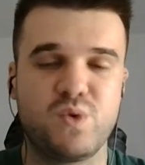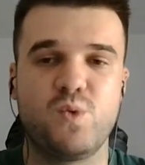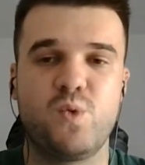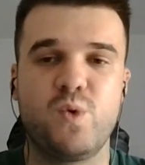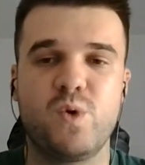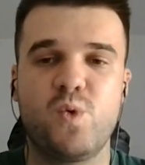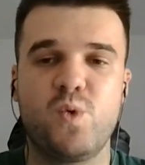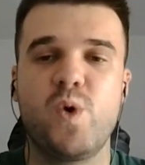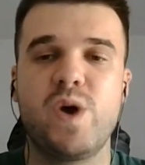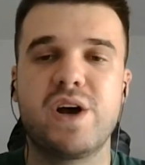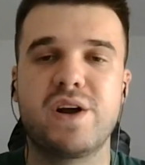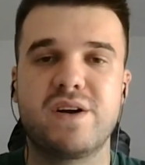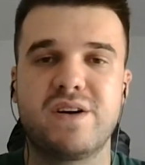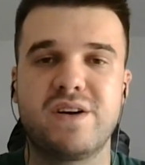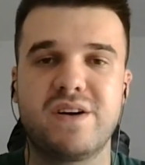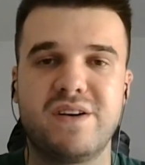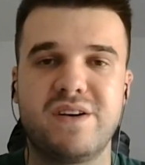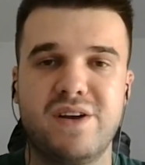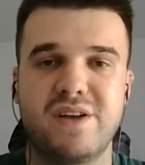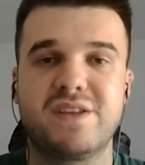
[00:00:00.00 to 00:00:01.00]

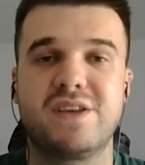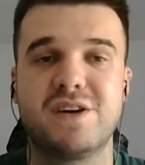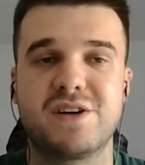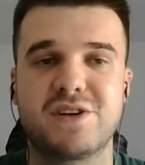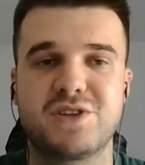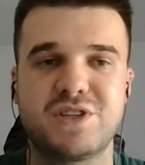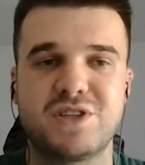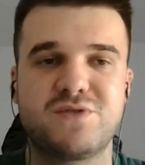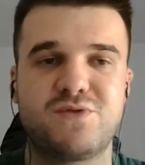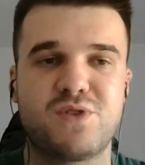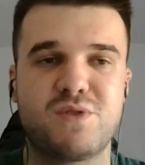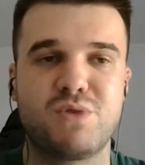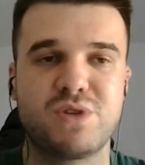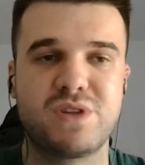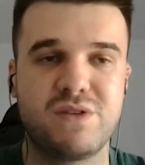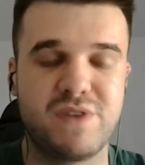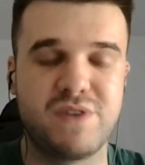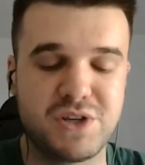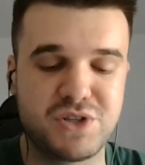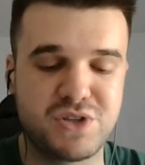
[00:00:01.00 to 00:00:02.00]
We're not here just for
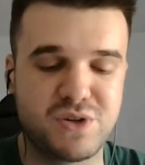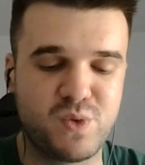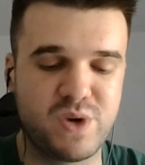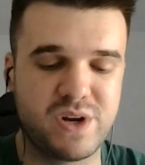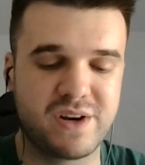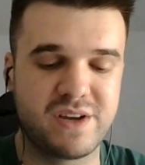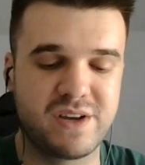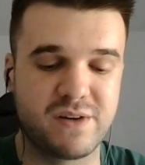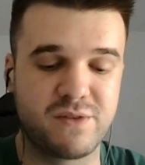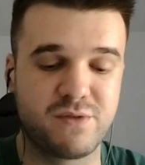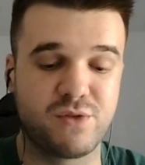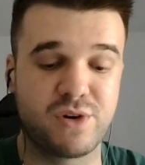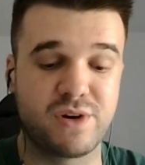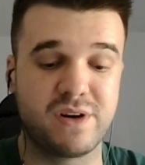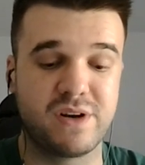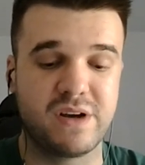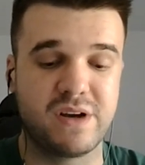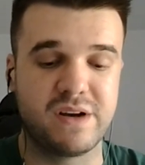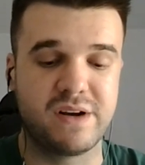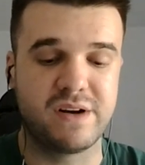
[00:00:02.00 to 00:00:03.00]
motivation. We are here
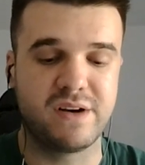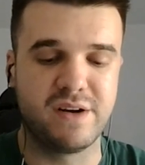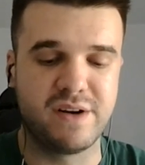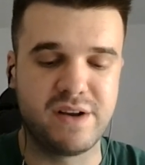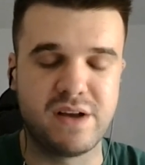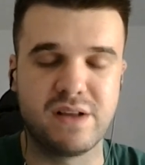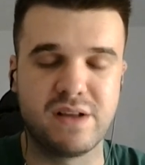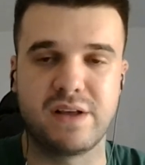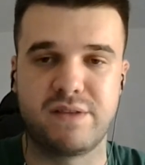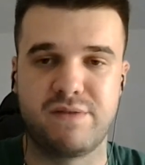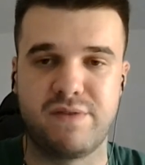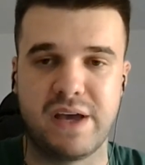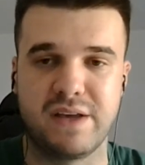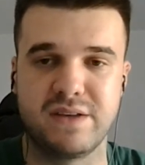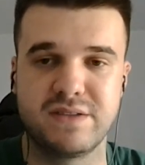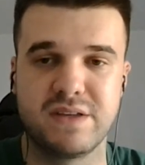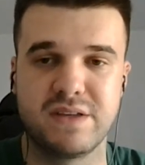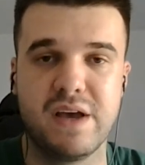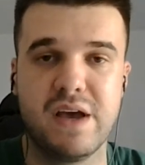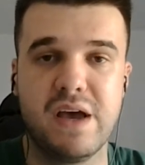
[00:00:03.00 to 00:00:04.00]
for uh, real
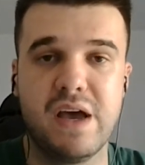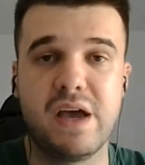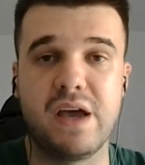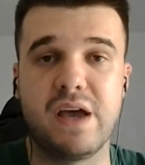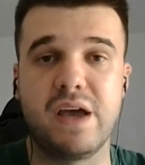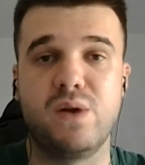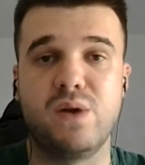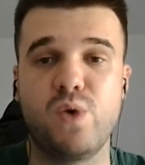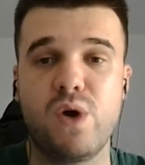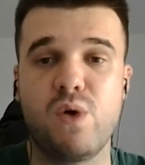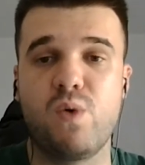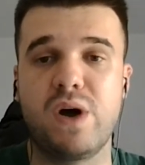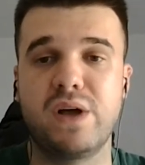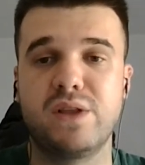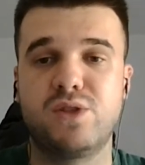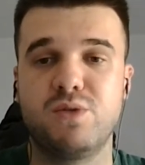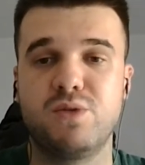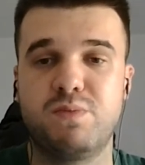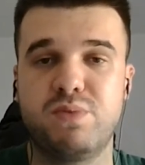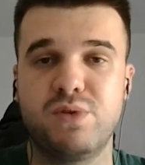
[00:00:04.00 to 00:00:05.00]
advice, and we
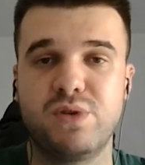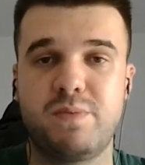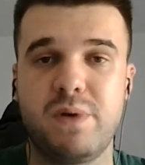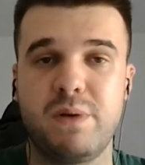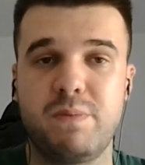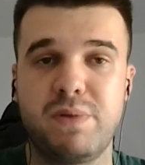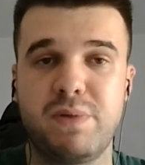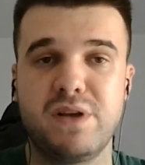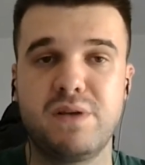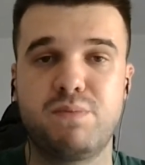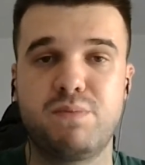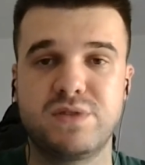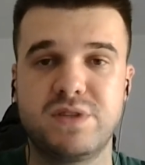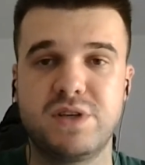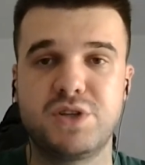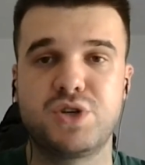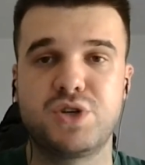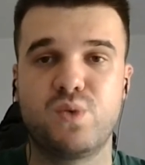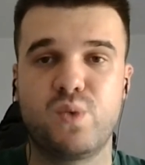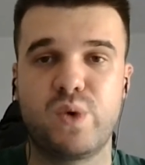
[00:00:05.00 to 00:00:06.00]
want to put people in
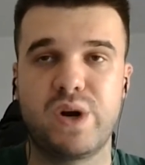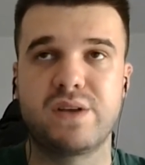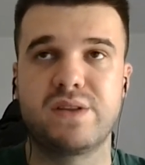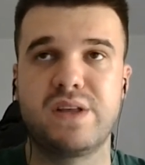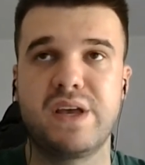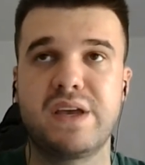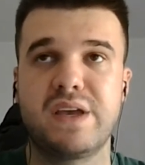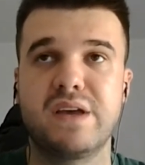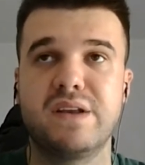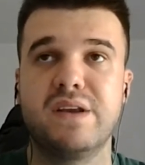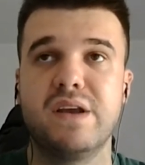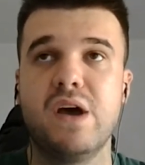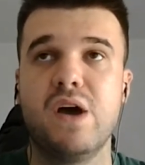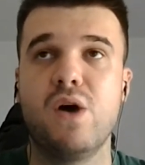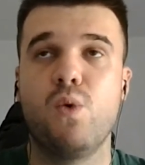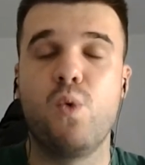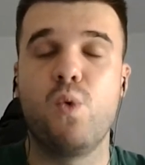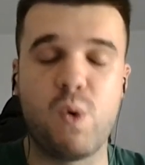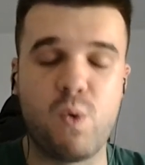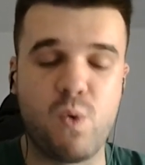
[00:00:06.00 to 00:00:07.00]
position where they can,
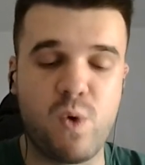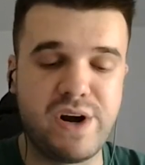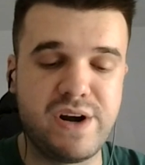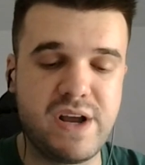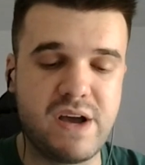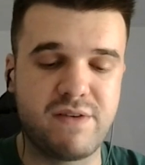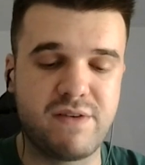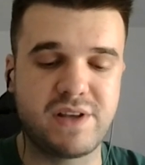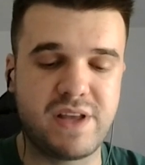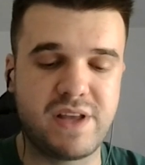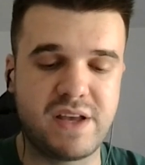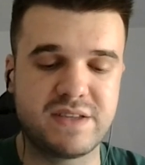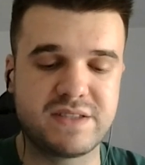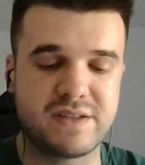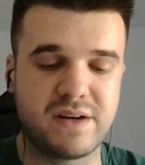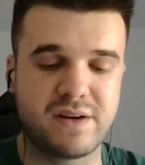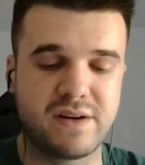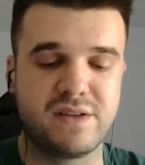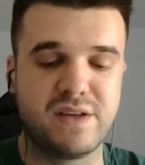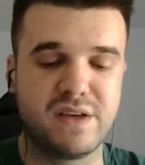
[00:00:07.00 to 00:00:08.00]
whenever they
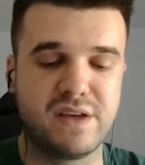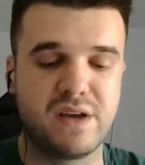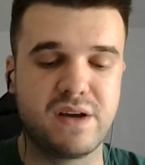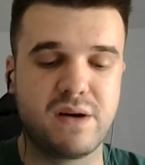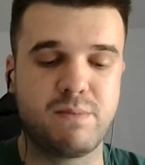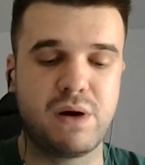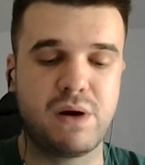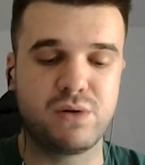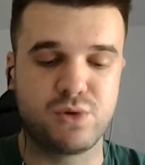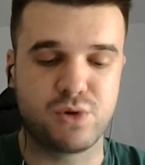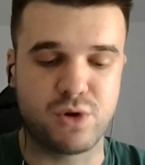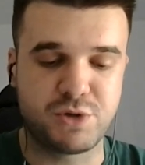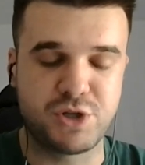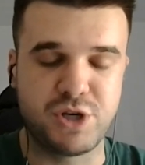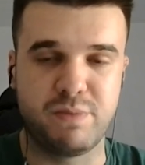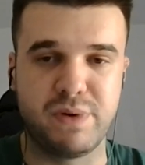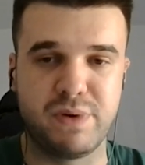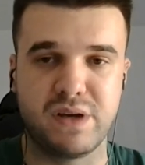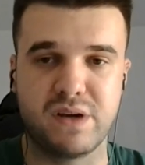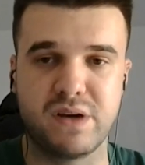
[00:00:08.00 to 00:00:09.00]
start thinking about
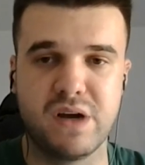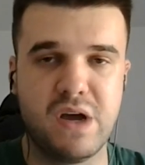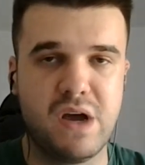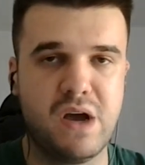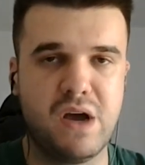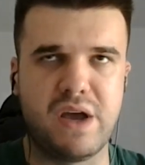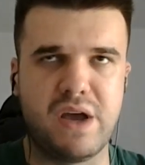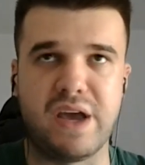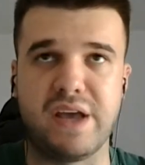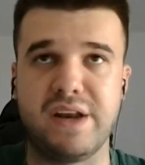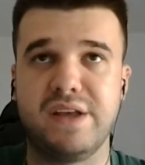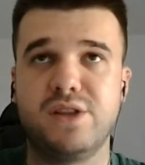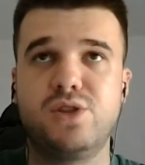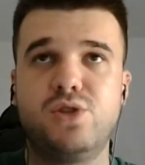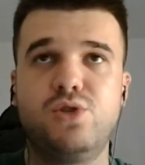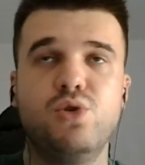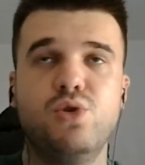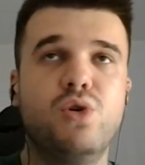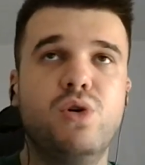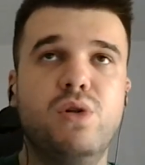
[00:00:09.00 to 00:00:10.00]
dropshipping,
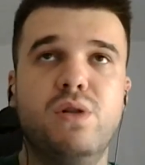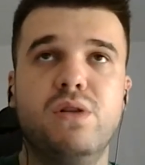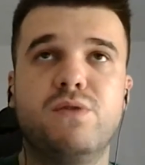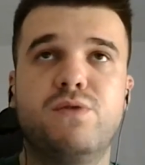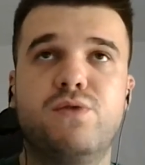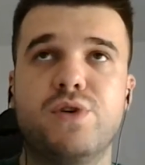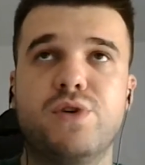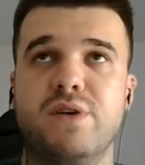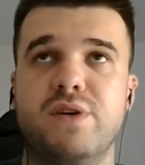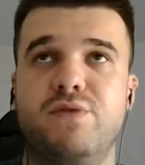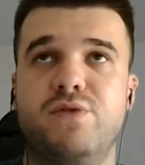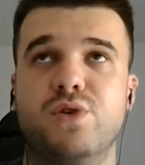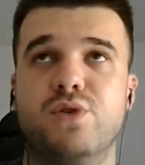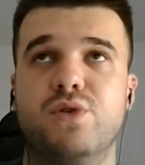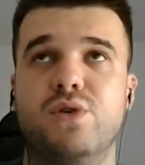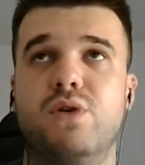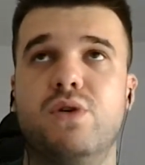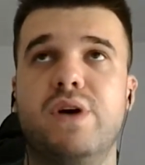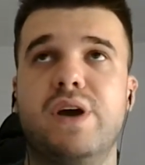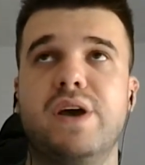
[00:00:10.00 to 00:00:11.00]
any tool for
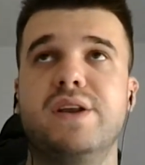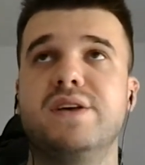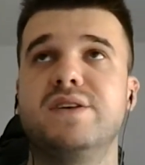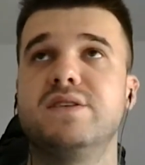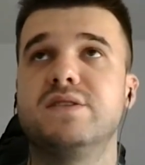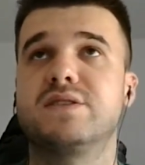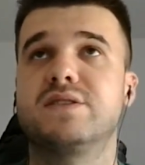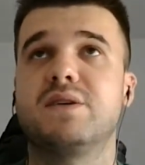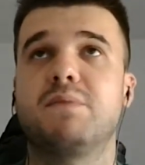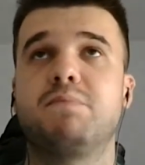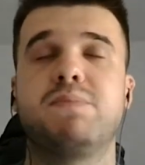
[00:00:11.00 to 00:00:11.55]
review, any